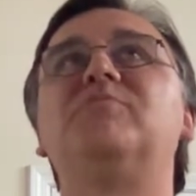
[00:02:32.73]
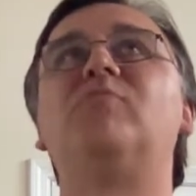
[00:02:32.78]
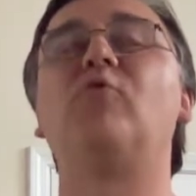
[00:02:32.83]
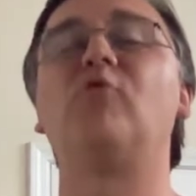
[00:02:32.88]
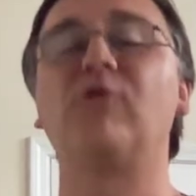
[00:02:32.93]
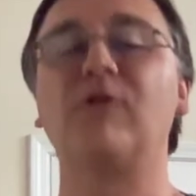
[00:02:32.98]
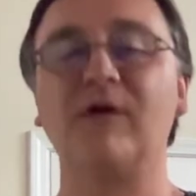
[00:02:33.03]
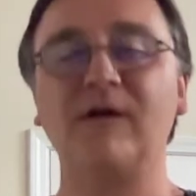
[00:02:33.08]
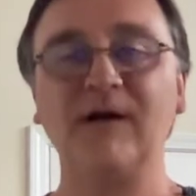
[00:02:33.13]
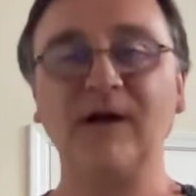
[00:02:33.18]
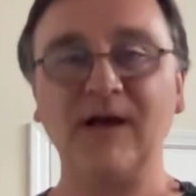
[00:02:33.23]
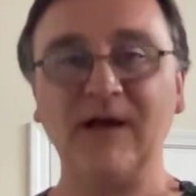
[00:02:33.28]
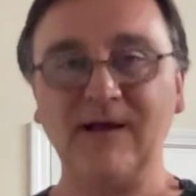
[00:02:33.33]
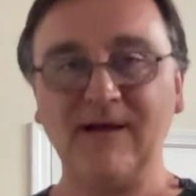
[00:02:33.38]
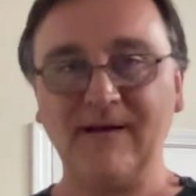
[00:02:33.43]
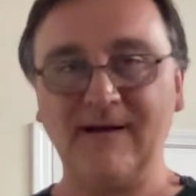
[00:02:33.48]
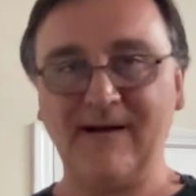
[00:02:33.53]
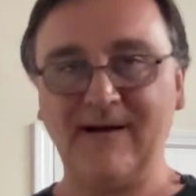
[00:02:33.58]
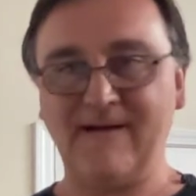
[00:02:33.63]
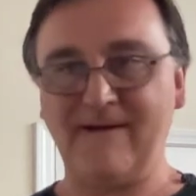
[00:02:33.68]
more
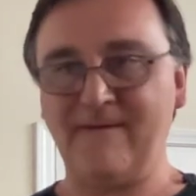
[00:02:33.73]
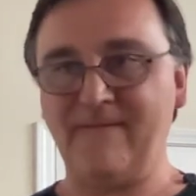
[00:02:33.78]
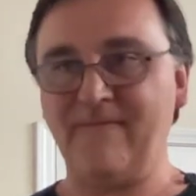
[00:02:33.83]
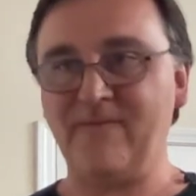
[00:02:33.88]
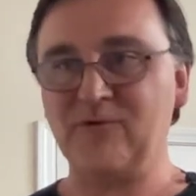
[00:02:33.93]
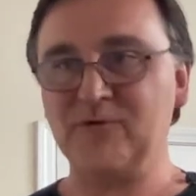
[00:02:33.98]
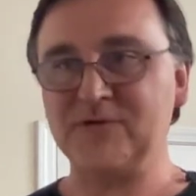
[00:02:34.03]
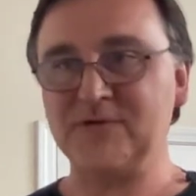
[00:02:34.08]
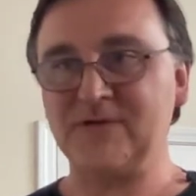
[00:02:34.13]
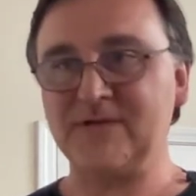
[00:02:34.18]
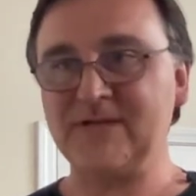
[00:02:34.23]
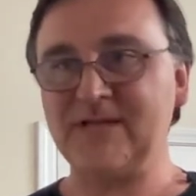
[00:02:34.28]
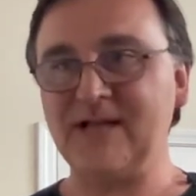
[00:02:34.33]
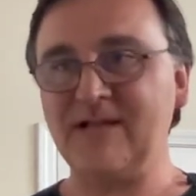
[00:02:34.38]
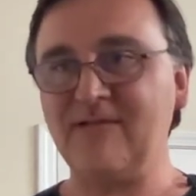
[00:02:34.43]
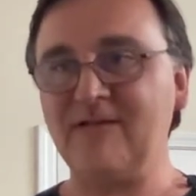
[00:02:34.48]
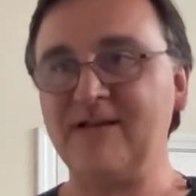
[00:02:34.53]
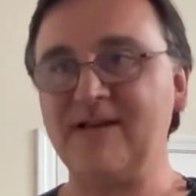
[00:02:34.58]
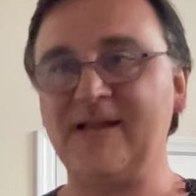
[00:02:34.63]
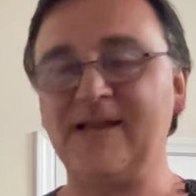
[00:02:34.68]

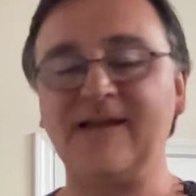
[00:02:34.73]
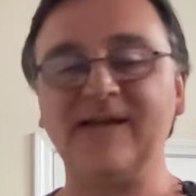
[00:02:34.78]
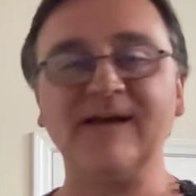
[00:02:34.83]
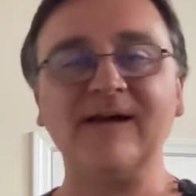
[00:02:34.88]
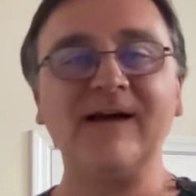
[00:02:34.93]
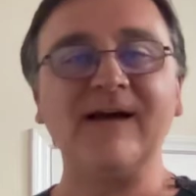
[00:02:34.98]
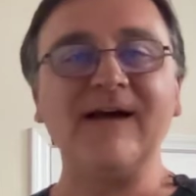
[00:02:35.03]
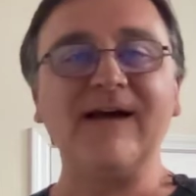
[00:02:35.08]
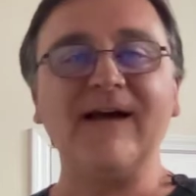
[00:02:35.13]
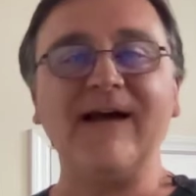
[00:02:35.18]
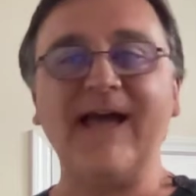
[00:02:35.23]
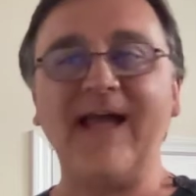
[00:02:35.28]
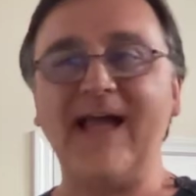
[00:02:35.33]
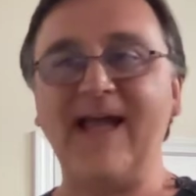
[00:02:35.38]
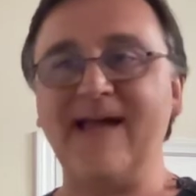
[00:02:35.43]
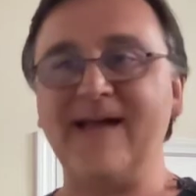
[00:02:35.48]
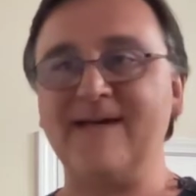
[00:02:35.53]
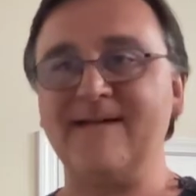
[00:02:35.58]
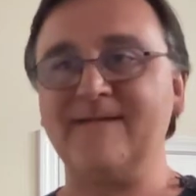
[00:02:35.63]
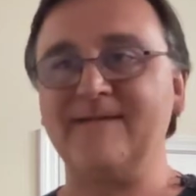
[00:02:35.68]
versatility
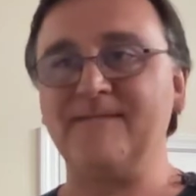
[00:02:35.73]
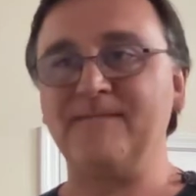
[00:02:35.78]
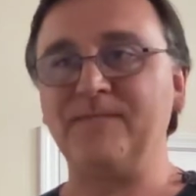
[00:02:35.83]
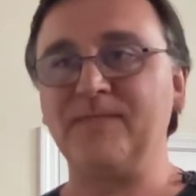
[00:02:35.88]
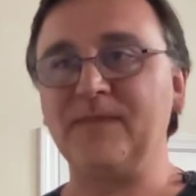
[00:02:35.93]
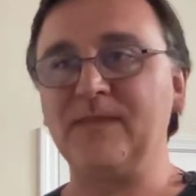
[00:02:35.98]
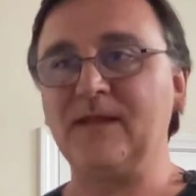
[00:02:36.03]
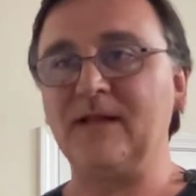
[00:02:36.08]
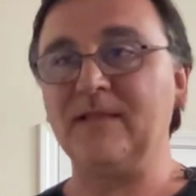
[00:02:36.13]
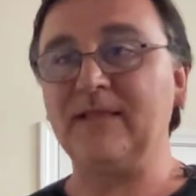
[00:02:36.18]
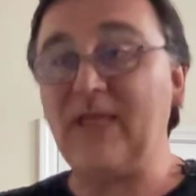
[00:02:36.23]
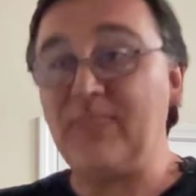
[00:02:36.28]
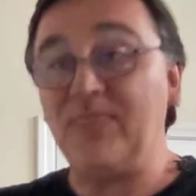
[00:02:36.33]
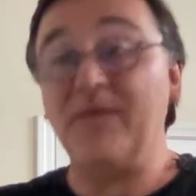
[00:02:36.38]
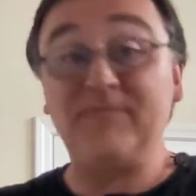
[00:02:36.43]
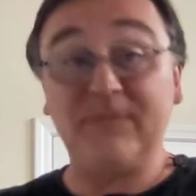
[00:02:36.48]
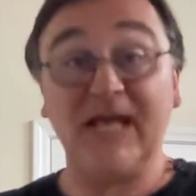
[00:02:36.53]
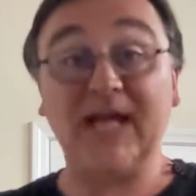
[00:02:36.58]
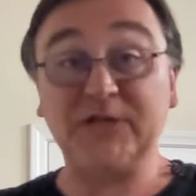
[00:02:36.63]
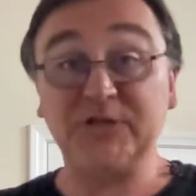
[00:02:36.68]
and let
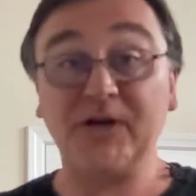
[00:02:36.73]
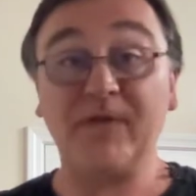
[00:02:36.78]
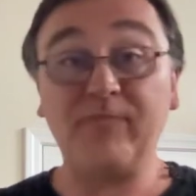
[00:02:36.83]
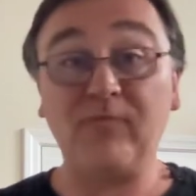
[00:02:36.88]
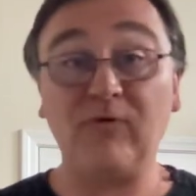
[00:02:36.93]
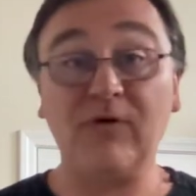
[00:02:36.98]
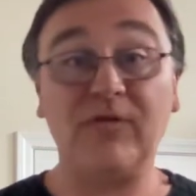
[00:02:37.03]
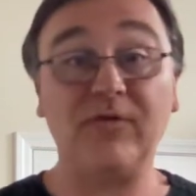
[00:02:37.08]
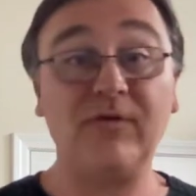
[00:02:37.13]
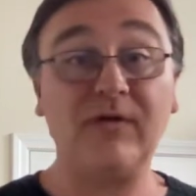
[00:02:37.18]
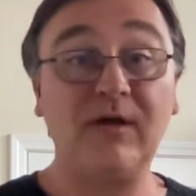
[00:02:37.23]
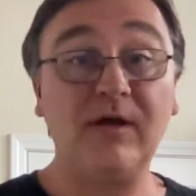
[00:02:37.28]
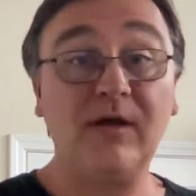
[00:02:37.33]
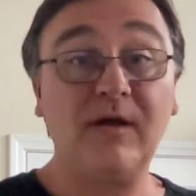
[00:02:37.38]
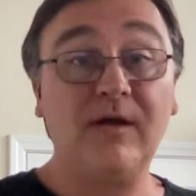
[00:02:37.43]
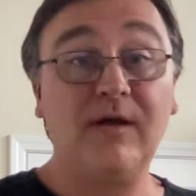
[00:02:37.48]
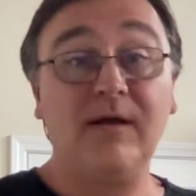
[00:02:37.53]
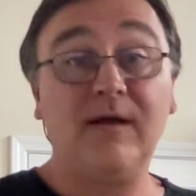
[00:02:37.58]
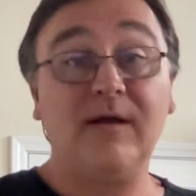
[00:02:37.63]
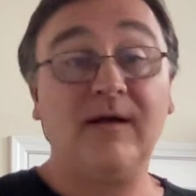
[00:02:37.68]
them catch up with
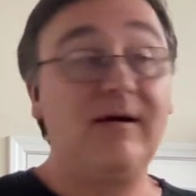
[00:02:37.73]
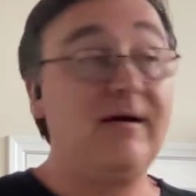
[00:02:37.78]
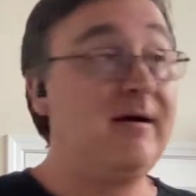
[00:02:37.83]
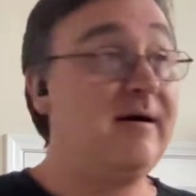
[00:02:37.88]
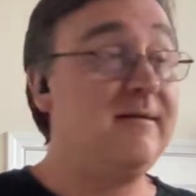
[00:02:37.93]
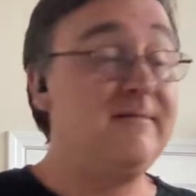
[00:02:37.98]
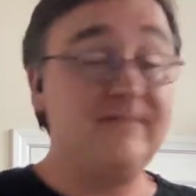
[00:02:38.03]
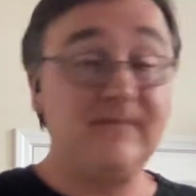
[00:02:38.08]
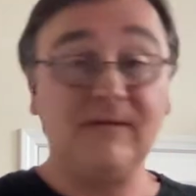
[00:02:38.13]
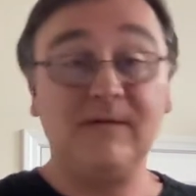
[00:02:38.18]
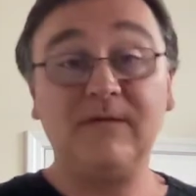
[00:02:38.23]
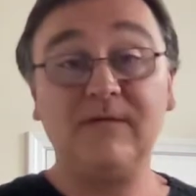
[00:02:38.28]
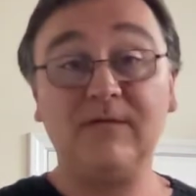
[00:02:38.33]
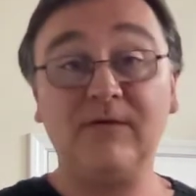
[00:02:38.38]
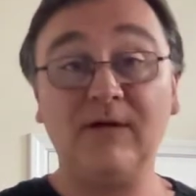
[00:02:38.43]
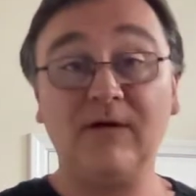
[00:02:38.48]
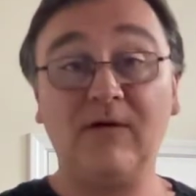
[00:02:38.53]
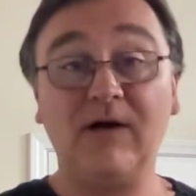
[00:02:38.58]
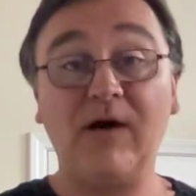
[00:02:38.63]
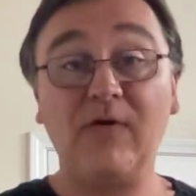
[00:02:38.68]

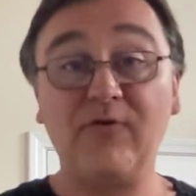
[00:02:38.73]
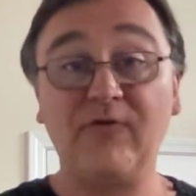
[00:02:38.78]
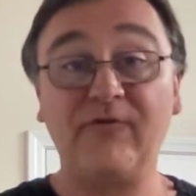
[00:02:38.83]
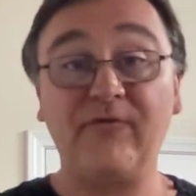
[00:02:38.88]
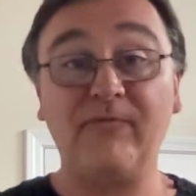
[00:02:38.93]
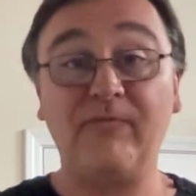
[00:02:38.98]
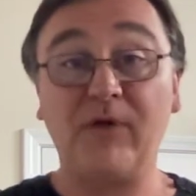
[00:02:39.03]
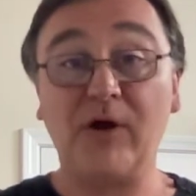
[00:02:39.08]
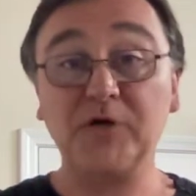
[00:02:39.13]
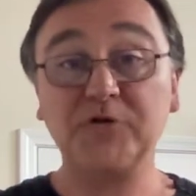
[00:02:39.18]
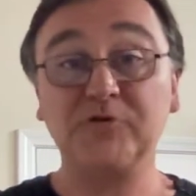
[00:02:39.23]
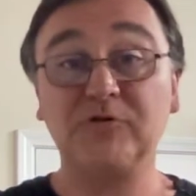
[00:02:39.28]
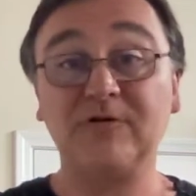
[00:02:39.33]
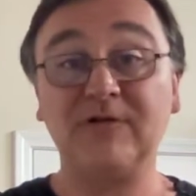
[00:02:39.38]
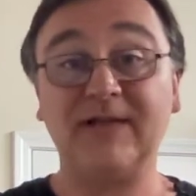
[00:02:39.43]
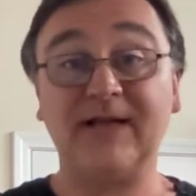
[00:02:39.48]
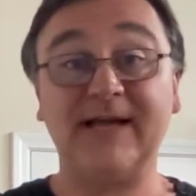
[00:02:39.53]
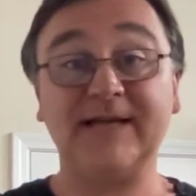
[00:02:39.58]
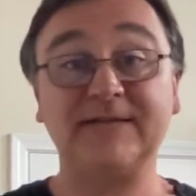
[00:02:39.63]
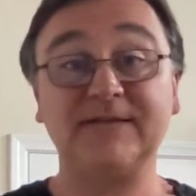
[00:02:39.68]
other martial
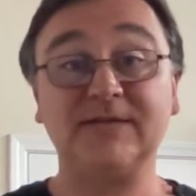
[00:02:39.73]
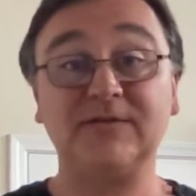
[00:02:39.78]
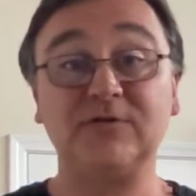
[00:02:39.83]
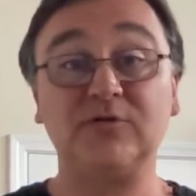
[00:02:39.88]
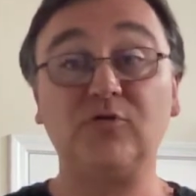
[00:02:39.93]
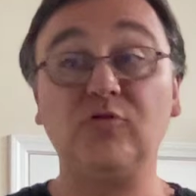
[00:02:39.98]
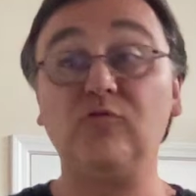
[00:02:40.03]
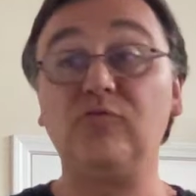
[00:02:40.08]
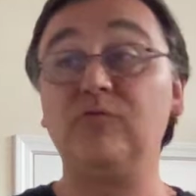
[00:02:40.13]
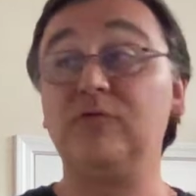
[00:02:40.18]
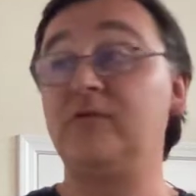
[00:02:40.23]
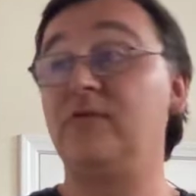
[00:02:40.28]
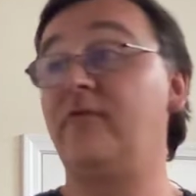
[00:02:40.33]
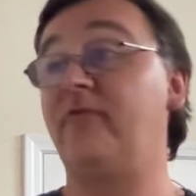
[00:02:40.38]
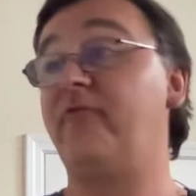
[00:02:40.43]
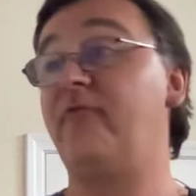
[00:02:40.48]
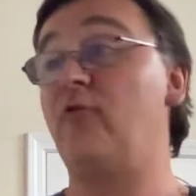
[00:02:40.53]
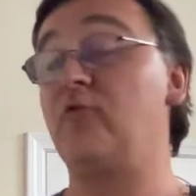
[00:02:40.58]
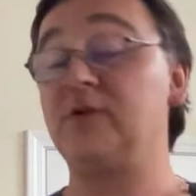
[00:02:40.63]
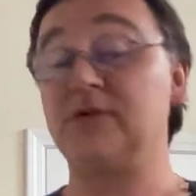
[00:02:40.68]
classes who
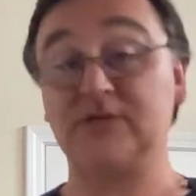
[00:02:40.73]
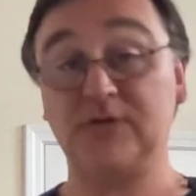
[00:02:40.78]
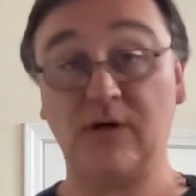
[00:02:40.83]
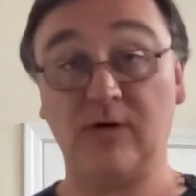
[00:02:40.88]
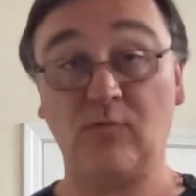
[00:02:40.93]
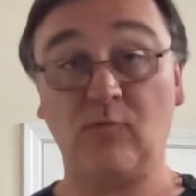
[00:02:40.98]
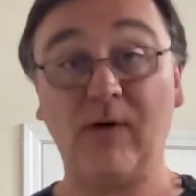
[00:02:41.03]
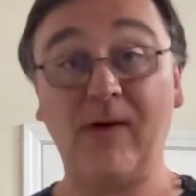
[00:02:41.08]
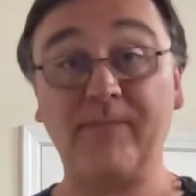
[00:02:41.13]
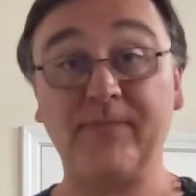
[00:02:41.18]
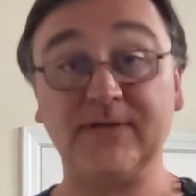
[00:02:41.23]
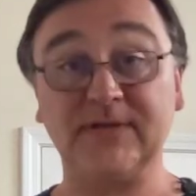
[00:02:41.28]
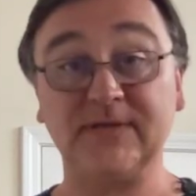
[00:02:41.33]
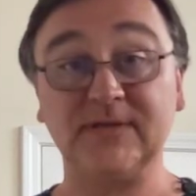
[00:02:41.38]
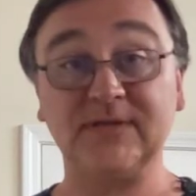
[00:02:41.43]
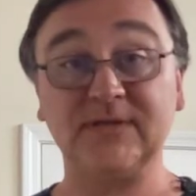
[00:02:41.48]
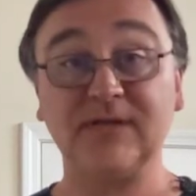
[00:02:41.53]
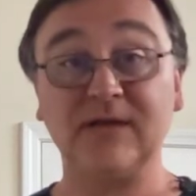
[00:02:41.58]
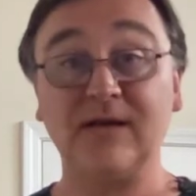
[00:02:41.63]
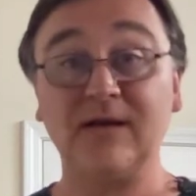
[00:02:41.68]
focus on
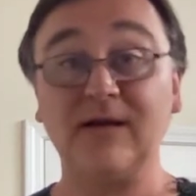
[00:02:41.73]
weapons.